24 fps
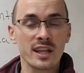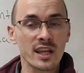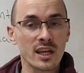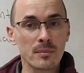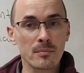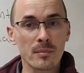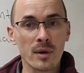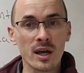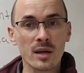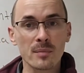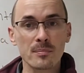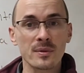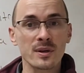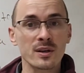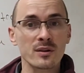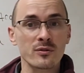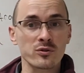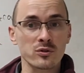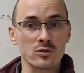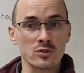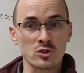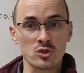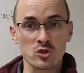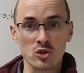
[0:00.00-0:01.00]
It might be
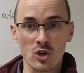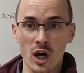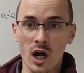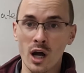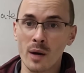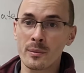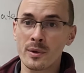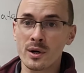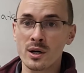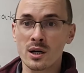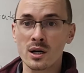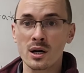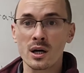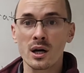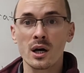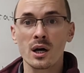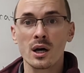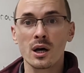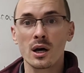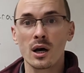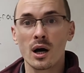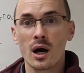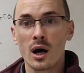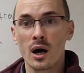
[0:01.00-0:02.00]
for trauma
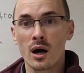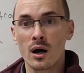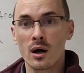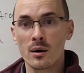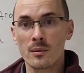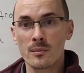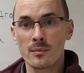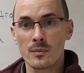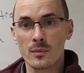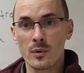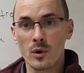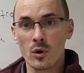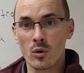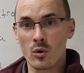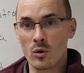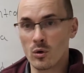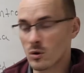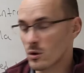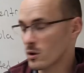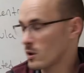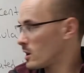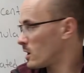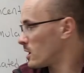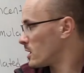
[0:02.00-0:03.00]

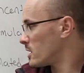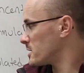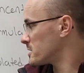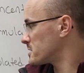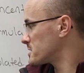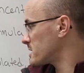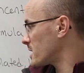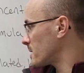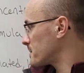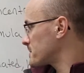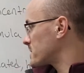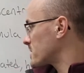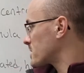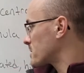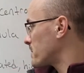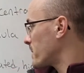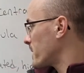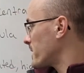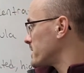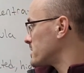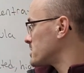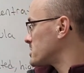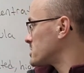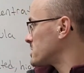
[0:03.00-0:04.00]
or septic
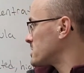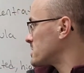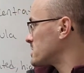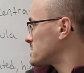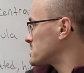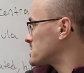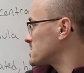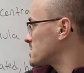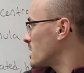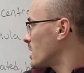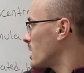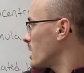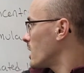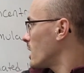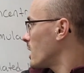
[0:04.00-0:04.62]
patients.